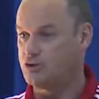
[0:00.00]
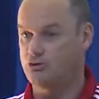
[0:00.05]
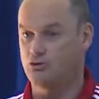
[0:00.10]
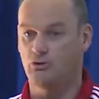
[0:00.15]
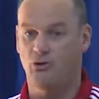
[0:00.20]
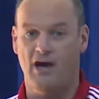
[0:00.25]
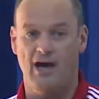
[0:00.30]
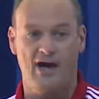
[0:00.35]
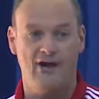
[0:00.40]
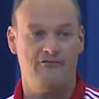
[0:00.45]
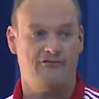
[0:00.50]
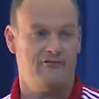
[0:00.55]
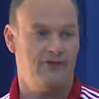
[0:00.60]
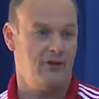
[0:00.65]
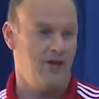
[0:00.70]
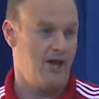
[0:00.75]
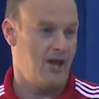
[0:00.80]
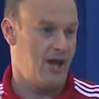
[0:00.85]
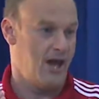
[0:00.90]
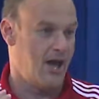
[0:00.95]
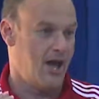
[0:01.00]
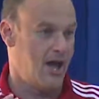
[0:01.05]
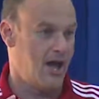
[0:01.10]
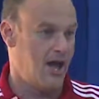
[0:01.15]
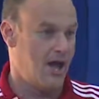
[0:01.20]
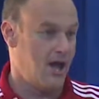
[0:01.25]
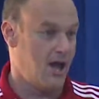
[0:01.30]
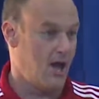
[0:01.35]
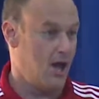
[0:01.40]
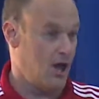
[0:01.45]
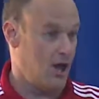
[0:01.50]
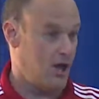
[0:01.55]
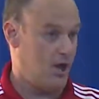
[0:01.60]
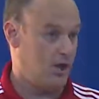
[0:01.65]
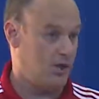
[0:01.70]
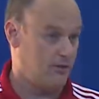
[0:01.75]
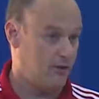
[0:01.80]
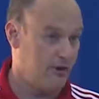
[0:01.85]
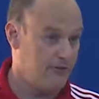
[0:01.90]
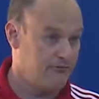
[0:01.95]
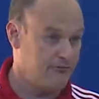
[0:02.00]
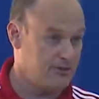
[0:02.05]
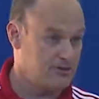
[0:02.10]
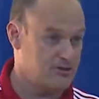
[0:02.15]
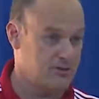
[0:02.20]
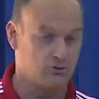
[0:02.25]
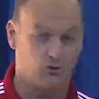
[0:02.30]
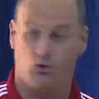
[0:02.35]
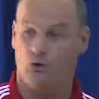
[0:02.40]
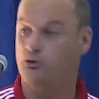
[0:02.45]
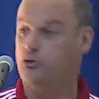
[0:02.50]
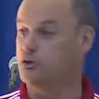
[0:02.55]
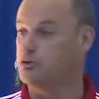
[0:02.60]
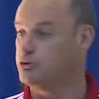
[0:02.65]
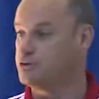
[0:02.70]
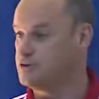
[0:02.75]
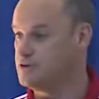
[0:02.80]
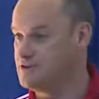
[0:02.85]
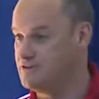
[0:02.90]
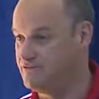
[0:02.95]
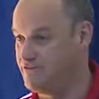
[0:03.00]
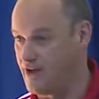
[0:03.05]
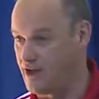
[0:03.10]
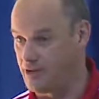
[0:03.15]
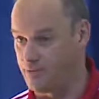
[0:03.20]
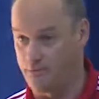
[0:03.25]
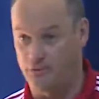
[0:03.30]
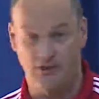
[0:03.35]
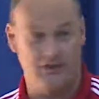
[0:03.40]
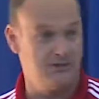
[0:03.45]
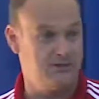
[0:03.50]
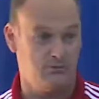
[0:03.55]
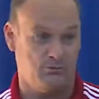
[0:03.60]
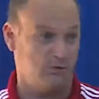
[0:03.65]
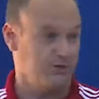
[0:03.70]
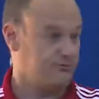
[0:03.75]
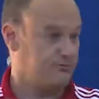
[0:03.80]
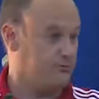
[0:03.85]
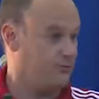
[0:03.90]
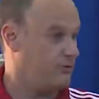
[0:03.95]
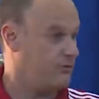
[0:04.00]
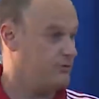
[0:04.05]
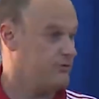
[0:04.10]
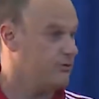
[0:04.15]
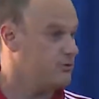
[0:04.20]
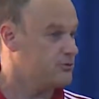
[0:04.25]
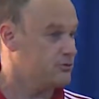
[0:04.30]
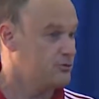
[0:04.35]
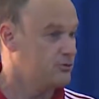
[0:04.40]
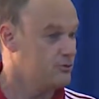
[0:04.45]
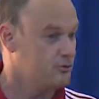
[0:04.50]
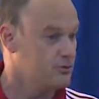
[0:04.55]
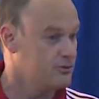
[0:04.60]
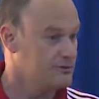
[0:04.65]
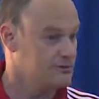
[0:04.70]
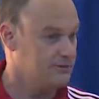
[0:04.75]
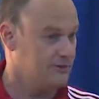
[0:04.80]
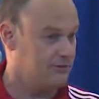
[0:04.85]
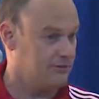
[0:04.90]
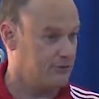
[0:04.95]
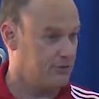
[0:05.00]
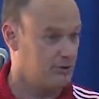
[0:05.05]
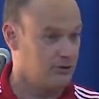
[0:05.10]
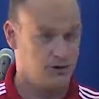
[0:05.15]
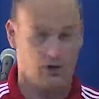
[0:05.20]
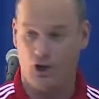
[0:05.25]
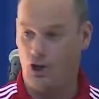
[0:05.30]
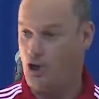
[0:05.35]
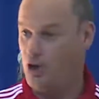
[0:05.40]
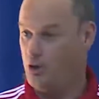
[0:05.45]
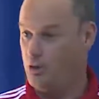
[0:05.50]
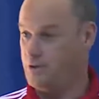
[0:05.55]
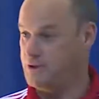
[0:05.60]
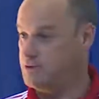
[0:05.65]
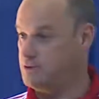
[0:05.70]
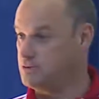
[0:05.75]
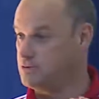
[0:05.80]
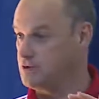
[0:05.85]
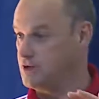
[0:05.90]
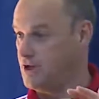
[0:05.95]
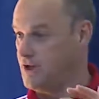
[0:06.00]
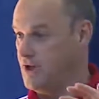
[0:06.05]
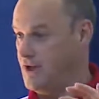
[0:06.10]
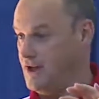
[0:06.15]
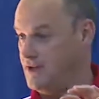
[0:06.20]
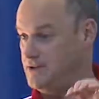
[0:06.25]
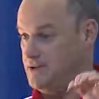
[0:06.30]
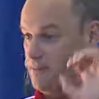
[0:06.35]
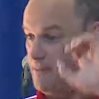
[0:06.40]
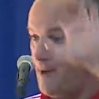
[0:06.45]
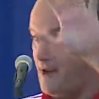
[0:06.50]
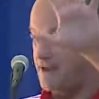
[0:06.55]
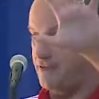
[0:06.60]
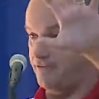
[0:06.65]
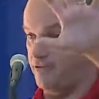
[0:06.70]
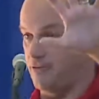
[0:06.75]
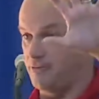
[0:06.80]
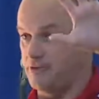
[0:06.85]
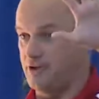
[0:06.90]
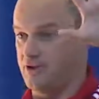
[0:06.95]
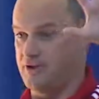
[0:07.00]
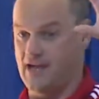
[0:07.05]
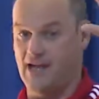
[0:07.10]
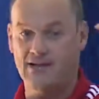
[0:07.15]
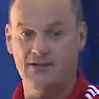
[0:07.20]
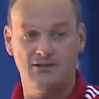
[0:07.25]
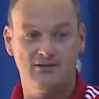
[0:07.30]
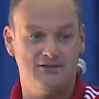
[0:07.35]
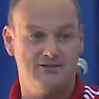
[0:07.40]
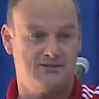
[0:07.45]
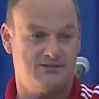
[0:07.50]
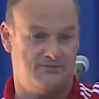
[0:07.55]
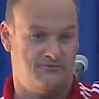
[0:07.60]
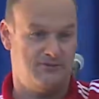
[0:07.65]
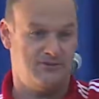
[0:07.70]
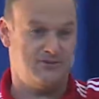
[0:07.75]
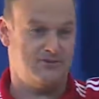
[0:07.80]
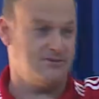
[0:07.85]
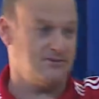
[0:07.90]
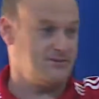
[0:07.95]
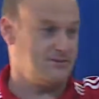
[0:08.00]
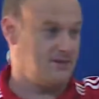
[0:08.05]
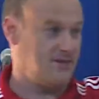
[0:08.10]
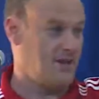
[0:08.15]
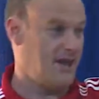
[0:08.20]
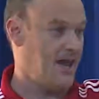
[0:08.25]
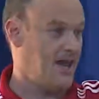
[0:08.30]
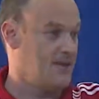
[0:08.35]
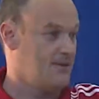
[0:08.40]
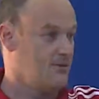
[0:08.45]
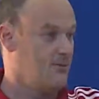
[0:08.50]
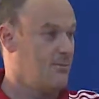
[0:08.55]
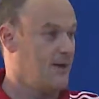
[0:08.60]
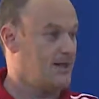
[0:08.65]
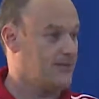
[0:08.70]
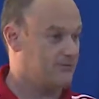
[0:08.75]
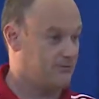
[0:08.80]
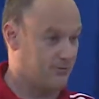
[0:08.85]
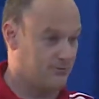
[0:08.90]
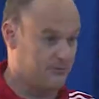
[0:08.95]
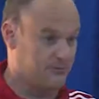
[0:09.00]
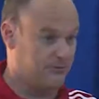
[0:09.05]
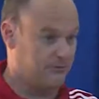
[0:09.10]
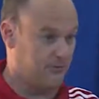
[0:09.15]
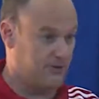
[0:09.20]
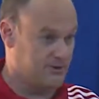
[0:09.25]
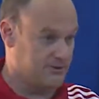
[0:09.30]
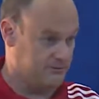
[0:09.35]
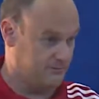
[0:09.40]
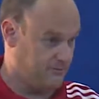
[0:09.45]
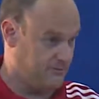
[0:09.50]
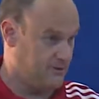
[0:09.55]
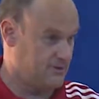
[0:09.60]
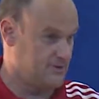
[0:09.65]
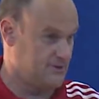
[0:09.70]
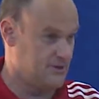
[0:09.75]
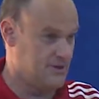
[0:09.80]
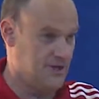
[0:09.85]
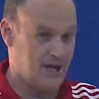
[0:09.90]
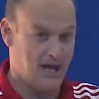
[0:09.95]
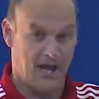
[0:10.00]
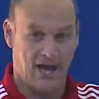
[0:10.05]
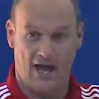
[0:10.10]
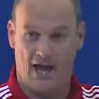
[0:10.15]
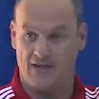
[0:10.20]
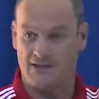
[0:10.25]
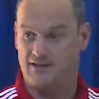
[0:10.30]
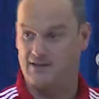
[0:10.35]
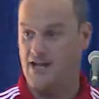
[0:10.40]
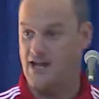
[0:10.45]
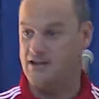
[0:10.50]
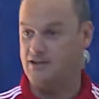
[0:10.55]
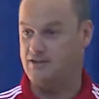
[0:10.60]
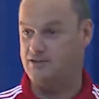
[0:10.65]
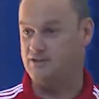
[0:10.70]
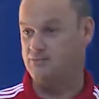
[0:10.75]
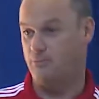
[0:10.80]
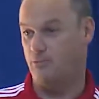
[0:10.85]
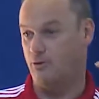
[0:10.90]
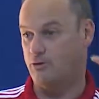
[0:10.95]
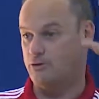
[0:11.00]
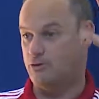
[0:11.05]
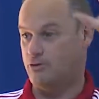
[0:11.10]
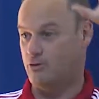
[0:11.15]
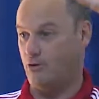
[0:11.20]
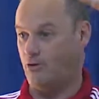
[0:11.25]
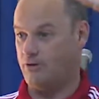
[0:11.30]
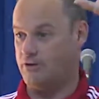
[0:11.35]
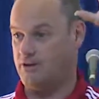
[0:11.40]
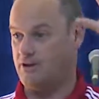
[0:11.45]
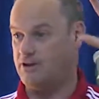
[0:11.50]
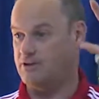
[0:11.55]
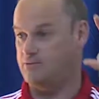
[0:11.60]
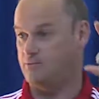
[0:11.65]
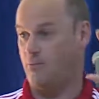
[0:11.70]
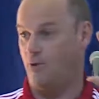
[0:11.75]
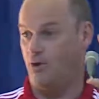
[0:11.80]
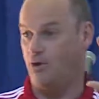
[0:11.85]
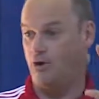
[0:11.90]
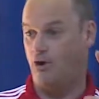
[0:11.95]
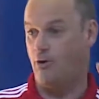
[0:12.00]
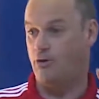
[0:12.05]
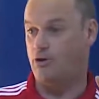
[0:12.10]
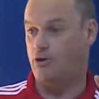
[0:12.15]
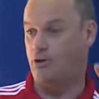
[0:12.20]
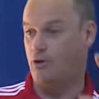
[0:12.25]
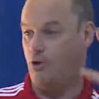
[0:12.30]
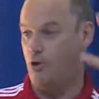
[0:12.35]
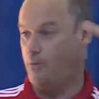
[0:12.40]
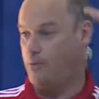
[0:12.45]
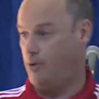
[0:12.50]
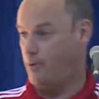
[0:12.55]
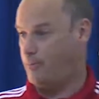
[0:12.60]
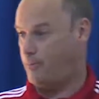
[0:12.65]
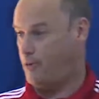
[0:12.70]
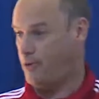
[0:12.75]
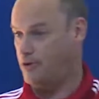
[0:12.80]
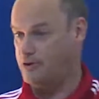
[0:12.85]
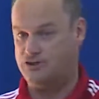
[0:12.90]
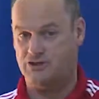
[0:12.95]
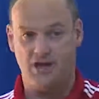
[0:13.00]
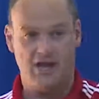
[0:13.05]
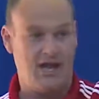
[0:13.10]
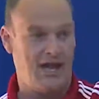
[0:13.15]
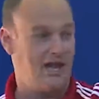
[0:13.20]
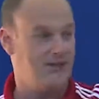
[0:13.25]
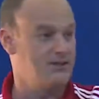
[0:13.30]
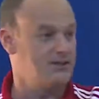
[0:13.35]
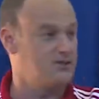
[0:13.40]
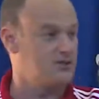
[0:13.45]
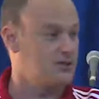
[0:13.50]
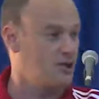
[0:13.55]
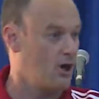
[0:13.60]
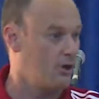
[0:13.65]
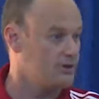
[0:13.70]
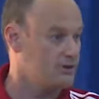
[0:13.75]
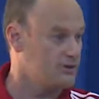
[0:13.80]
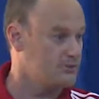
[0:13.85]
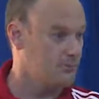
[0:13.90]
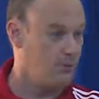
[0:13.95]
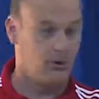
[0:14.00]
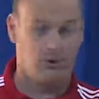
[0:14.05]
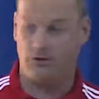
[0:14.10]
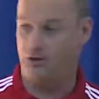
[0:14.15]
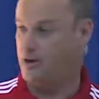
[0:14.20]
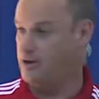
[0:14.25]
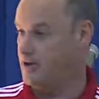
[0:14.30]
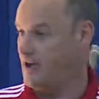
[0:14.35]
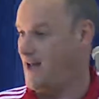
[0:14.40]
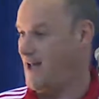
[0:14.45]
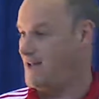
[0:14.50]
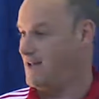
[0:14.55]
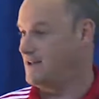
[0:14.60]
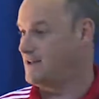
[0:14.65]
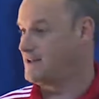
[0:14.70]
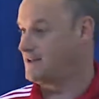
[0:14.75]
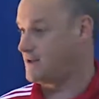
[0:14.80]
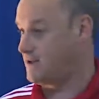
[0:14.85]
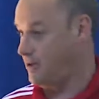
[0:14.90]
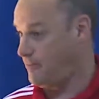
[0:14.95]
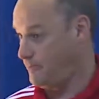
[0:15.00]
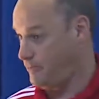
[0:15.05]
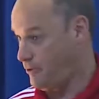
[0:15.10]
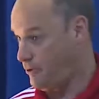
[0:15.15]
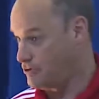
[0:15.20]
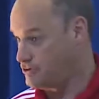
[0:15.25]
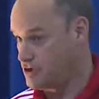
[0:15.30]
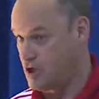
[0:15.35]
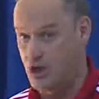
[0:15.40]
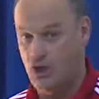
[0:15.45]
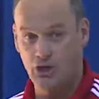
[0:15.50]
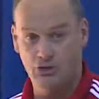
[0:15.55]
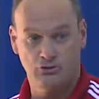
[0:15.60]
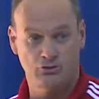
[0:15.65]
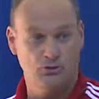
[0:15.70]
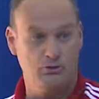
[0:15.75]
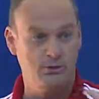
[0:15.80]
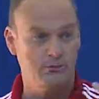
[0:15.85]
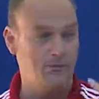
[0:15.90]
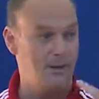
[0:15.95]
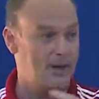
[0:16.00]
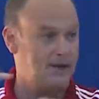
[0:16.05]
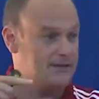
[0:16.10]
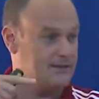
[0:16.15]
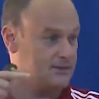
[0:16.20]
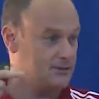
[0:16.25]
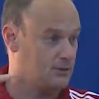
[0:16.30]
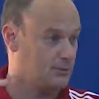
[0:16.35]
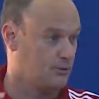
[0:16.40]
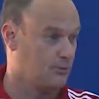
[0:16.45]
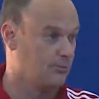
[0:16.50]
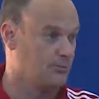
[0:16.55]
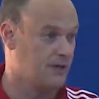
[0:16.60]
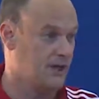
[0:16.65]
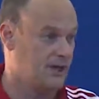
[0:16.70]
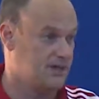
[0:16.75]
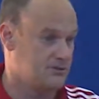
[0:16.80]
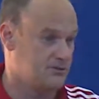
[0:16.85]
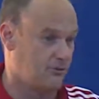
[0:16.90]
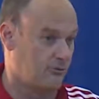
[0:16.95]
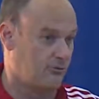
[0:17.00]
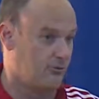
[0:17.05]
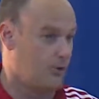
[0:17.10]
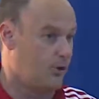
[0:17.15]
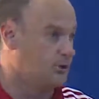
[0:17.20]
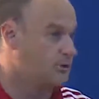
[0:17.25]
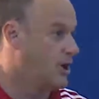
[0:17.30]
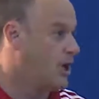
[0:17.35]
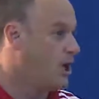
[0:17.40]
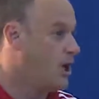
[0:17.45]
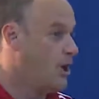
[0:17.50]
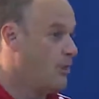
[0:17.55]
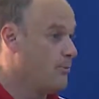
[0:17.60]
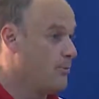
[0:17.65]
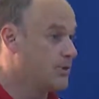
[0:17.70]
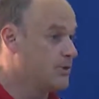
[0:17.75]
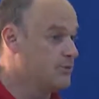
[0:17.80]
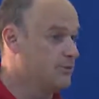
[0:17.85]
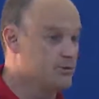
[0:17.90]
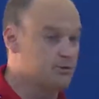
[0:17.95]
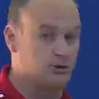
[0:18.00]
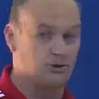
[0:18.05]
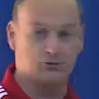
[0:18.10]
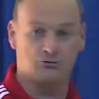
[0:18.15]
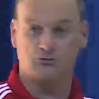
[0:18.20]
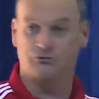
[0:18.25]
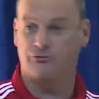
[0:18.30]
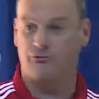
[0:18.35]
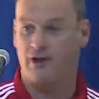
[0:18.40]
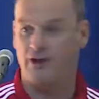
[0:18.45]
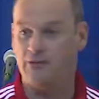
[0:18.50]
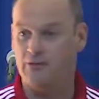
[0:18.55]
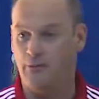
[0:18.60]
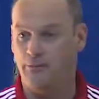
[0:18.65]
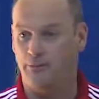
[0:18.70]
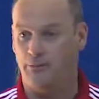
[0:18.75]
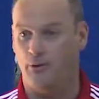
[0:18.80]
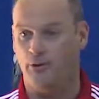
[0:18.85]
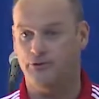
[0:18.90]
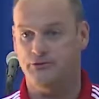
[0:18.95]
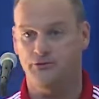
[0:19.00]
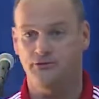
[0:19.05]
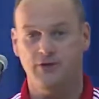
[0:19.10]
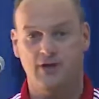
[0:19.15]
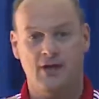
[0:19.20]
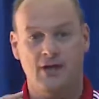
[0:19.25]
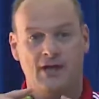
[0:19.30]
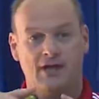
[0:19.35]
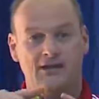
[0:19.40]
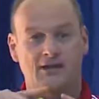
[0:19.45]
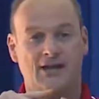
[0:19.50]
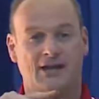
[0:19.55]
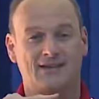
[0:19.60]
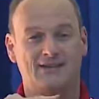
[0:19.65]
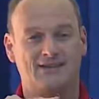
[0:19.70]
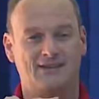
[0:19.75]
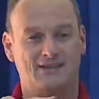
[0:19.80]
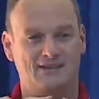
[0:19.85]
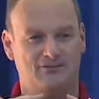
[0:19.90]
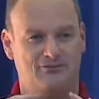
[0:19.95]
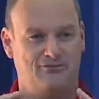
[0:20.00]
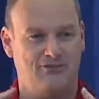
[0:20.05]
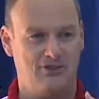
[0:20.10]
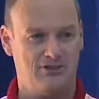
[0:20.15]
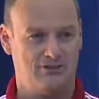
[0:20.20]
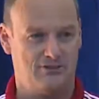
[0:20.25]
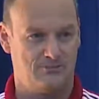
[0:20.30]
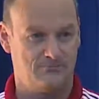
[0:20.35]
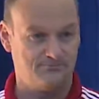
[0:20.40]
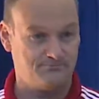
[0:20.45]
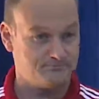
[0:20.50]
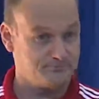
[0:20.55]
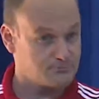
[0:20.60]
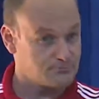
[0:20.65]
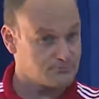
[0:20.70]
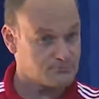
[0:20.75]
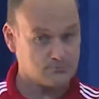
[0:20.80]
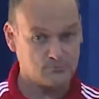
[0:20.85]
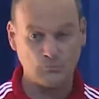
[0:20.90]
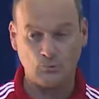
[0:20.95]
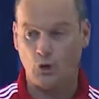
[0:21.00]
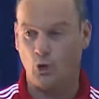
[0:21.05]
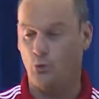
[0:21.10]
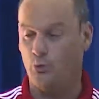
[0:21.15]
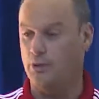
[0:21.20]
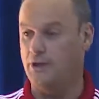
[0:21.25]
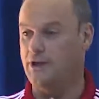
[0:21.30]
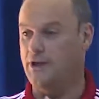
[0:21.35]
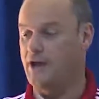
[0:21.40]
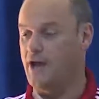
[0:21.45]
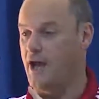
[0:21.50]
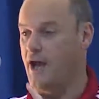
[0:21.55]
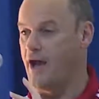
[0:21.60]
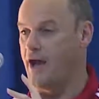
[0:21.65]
to have a vision on youth development. And it was for us not so difficult. We took the best from the Netherlands vision and the best from the France vision. And the Netherlands is more the north, it's more a global approach, and the south is more an analytic approach. So we made the combination of both. But it was also very important that this vision, we